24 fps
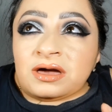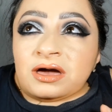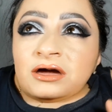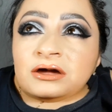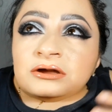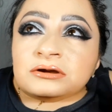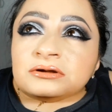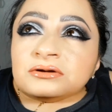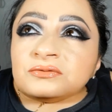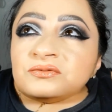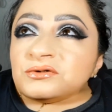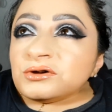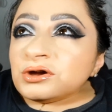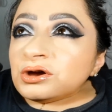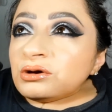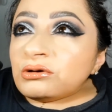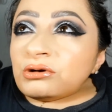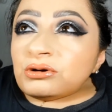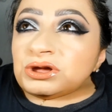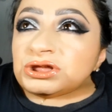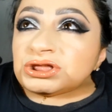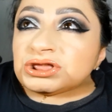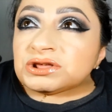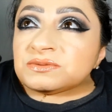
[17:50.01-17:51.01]
I don't know, if you're
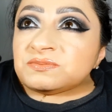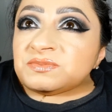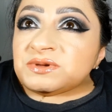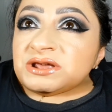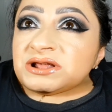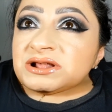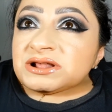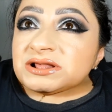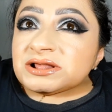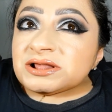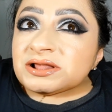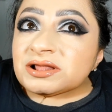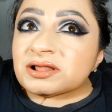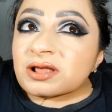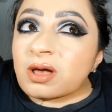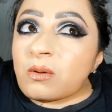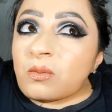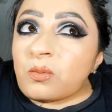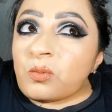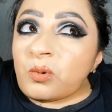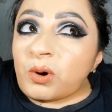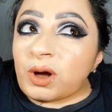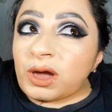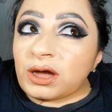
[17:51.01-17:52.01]
going to be
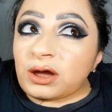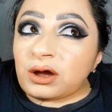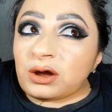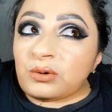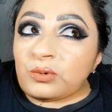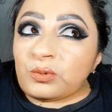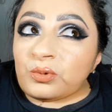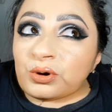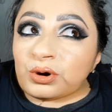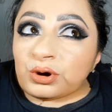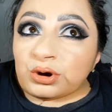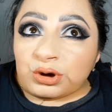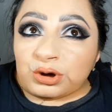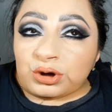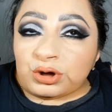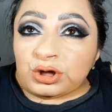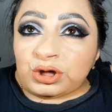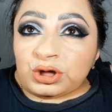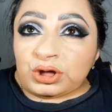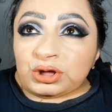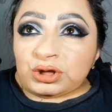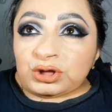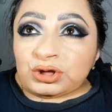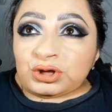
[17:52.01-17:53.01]
somewhere where
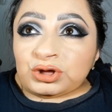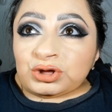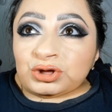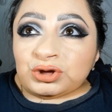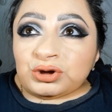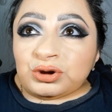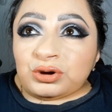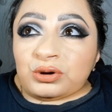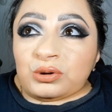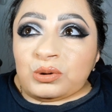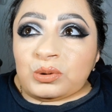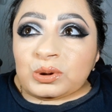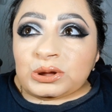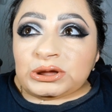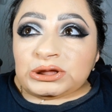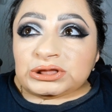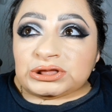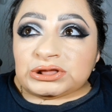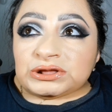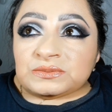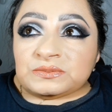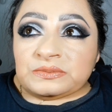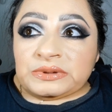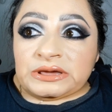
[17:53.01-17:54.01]
you're going
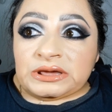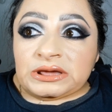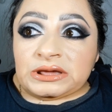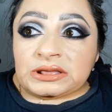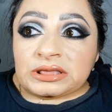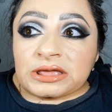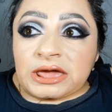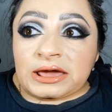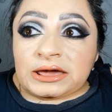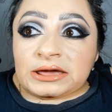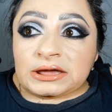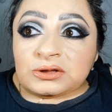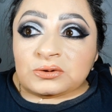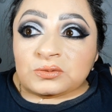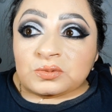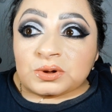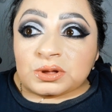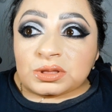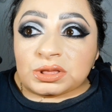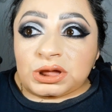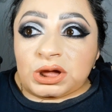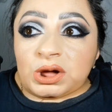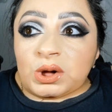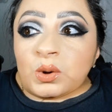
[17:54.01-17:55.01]
to be like in
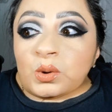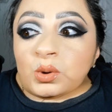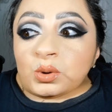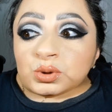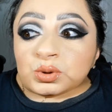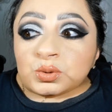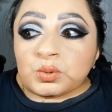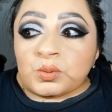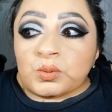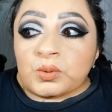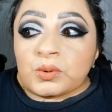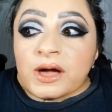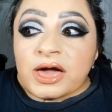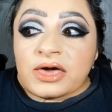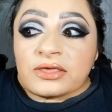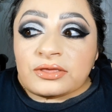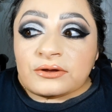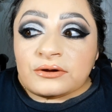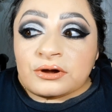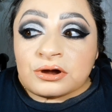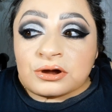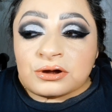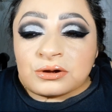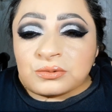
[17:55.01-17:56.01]
really cold
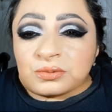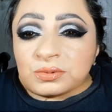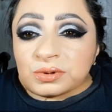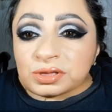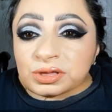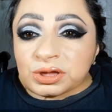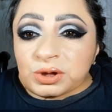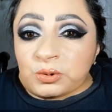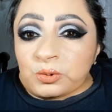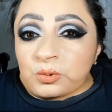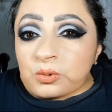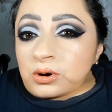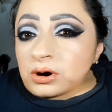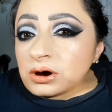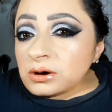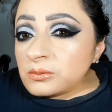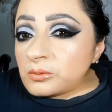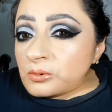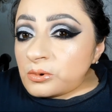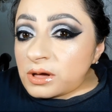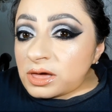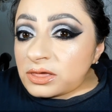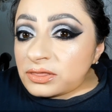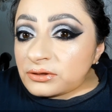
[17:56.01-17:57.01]
weather or really
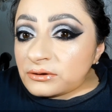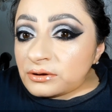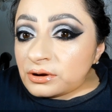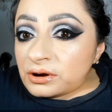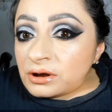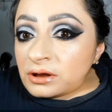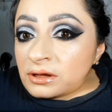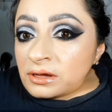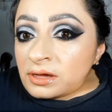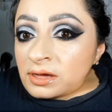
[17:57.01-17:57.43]
warm weather.